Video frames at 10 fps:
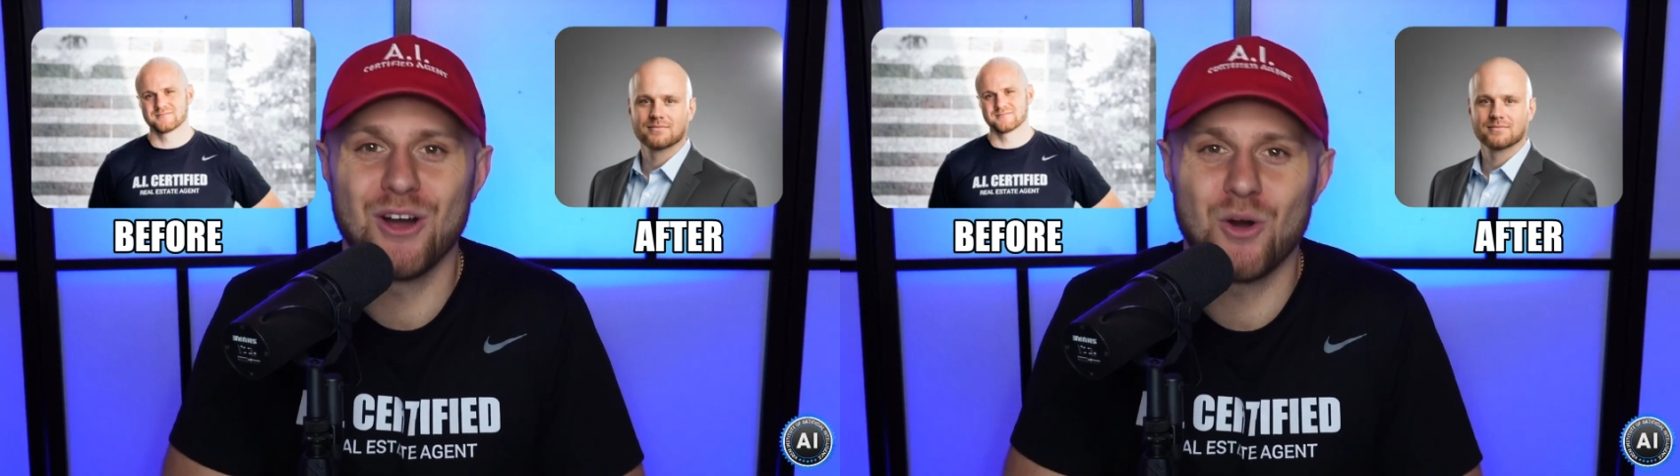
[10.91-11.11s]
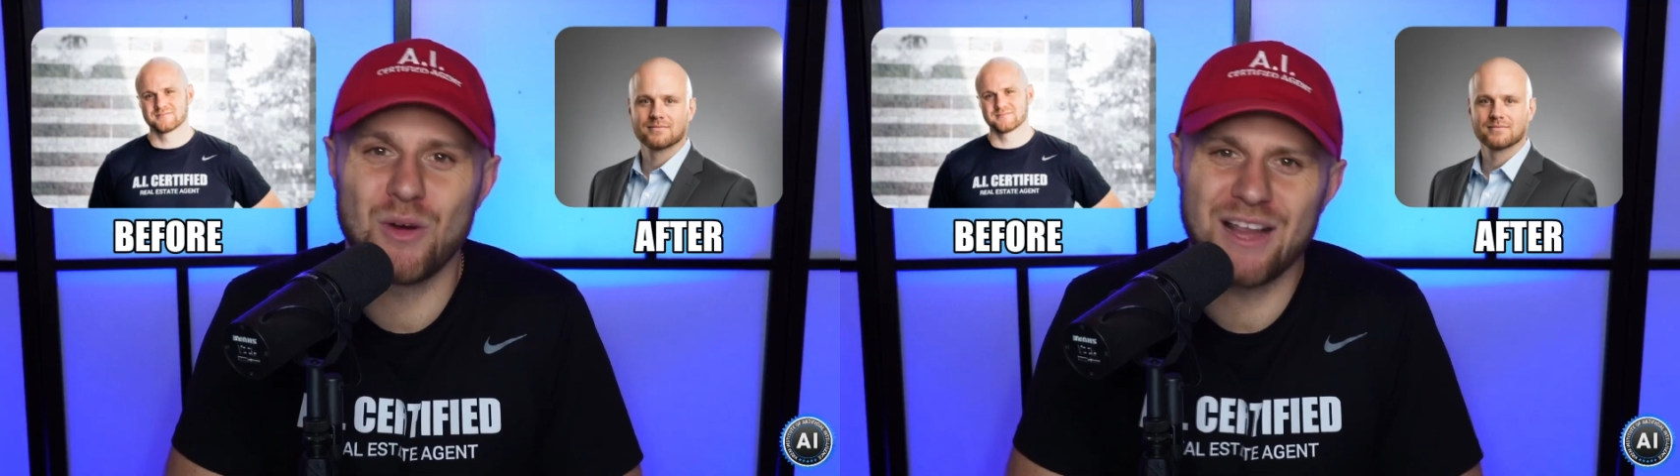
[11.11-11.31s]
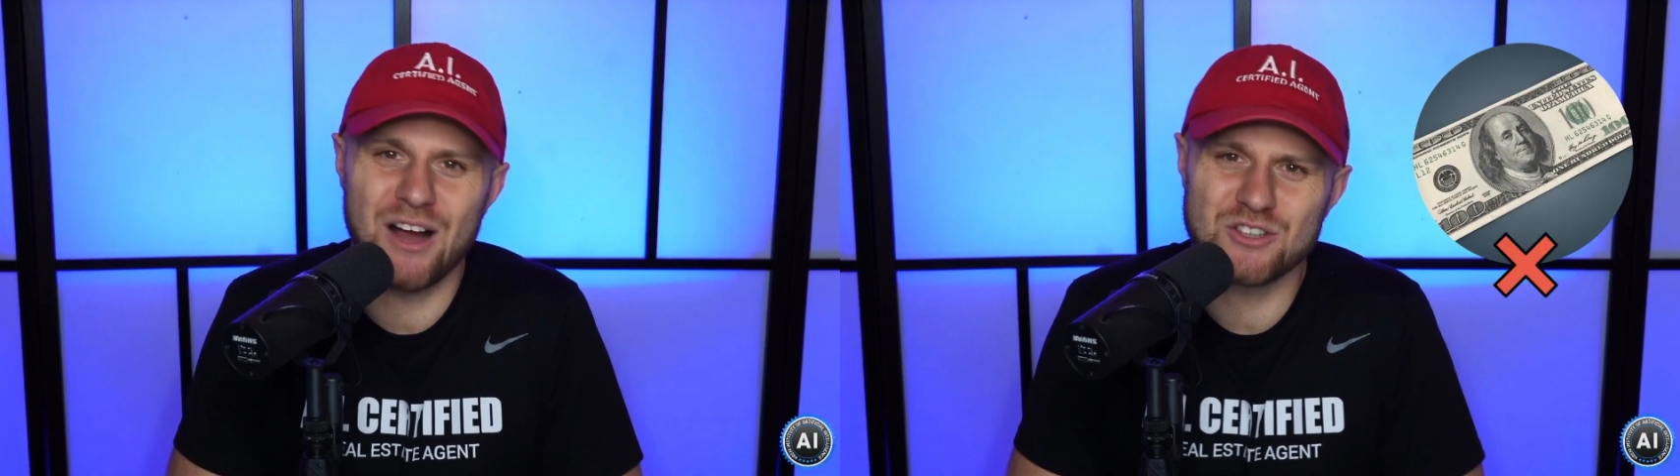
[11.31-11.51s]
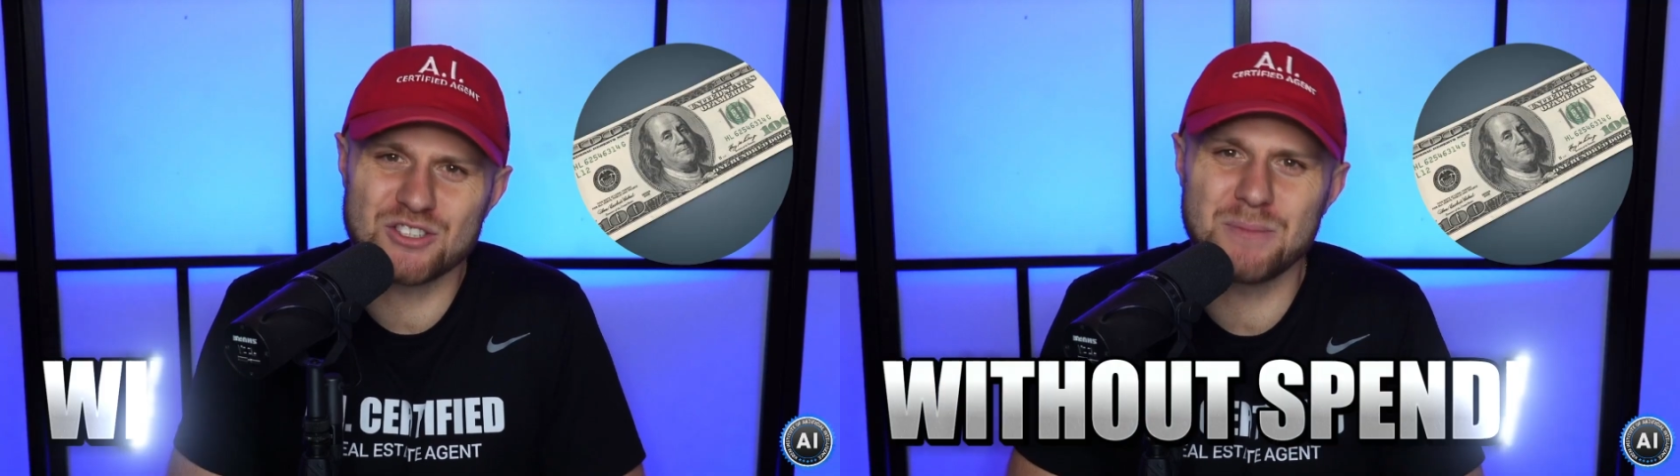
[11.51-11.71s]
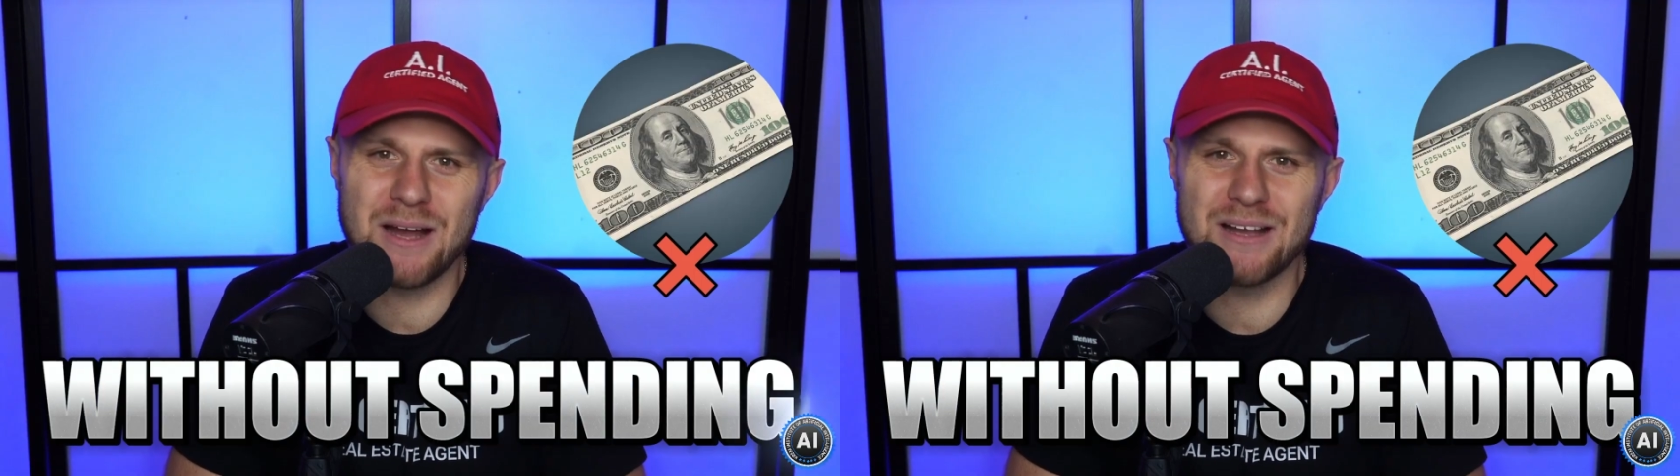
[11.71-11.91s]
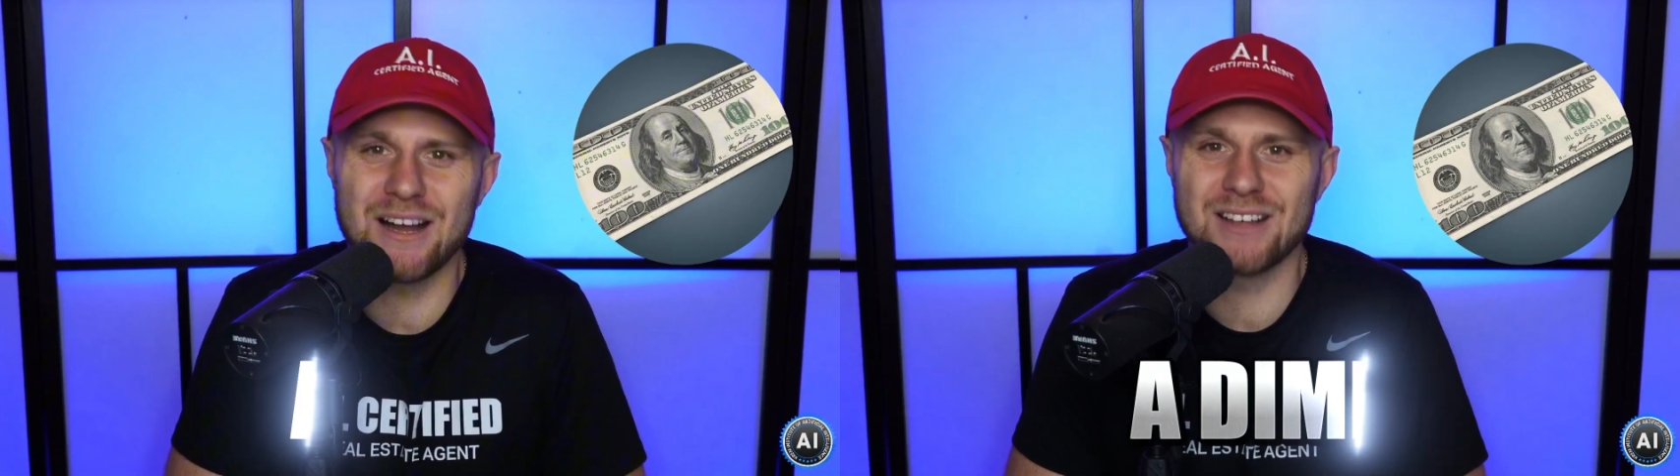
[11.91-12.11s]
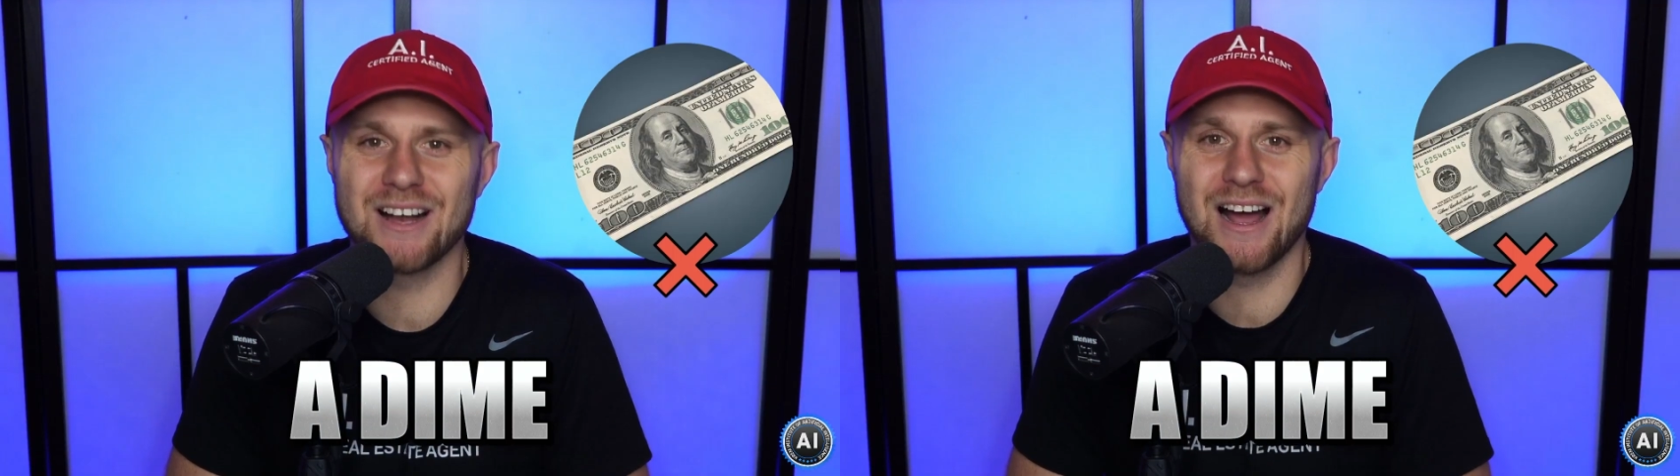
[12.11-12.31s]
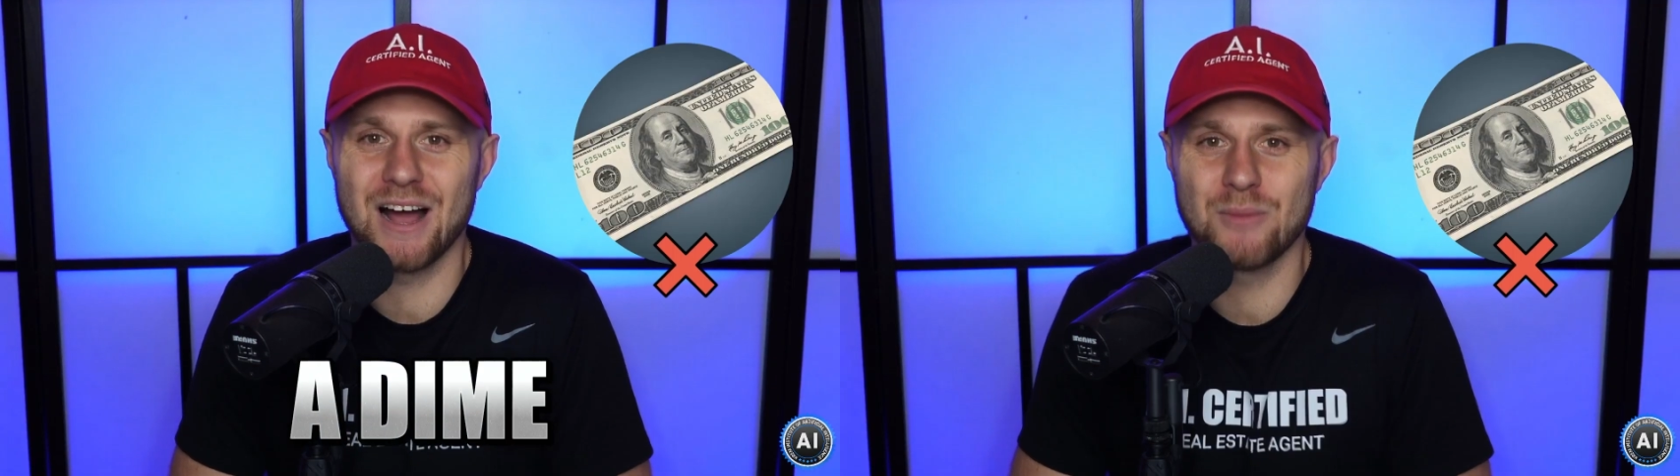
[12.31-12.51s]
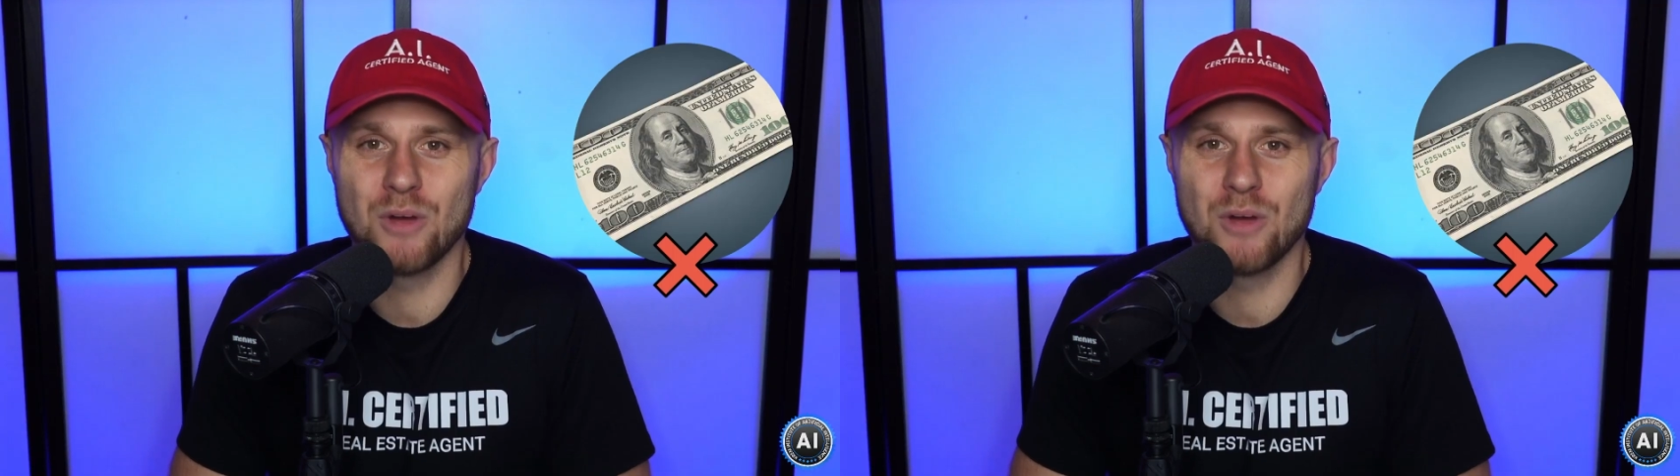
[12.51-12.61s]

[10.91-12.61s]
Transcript: without spending a dime.